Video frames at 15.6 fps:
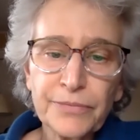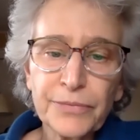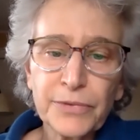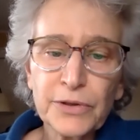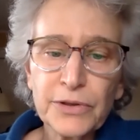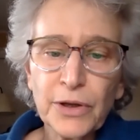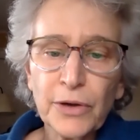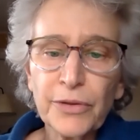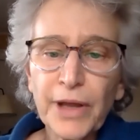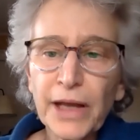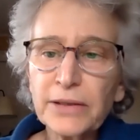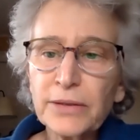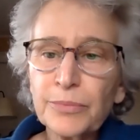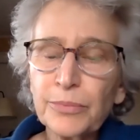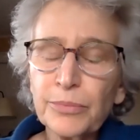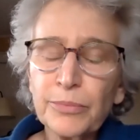So that's
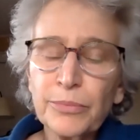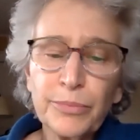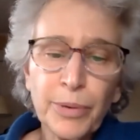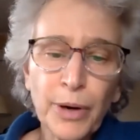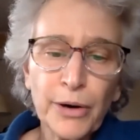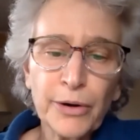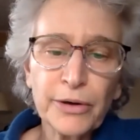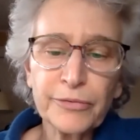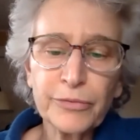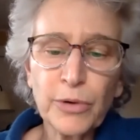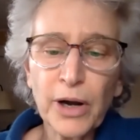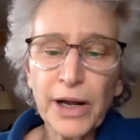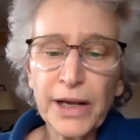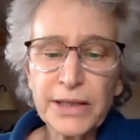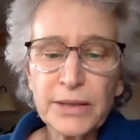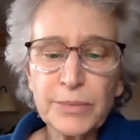part of why
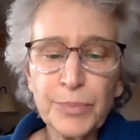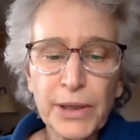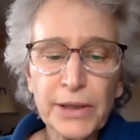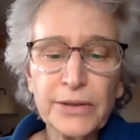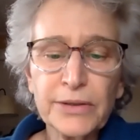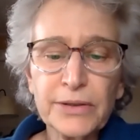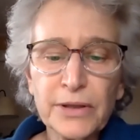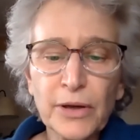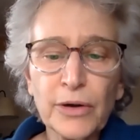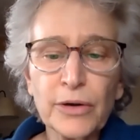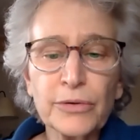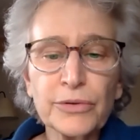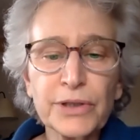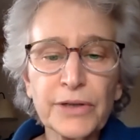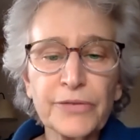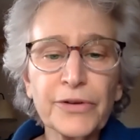it's been so
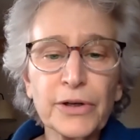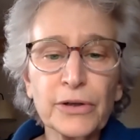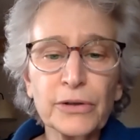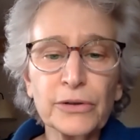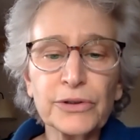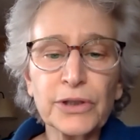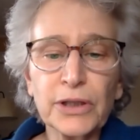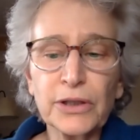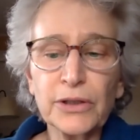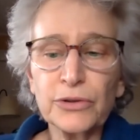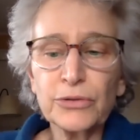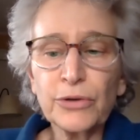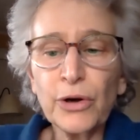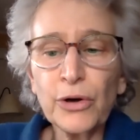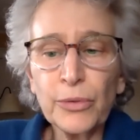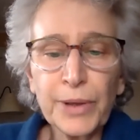difficult to
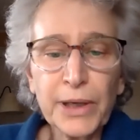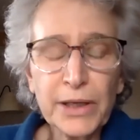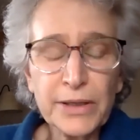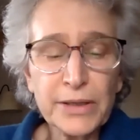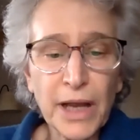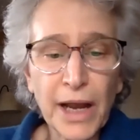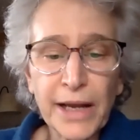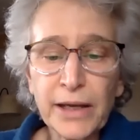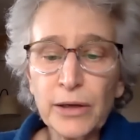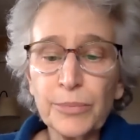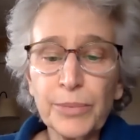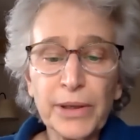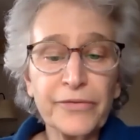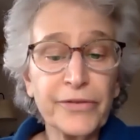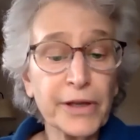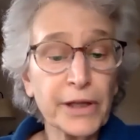control, because I could be
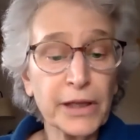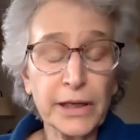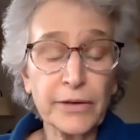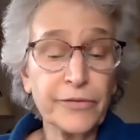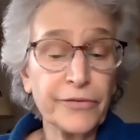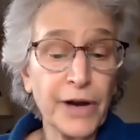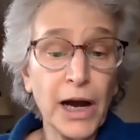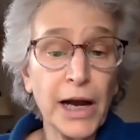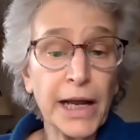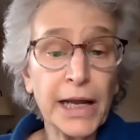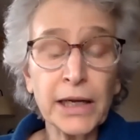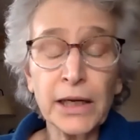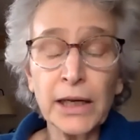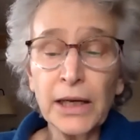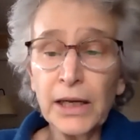feeling fine,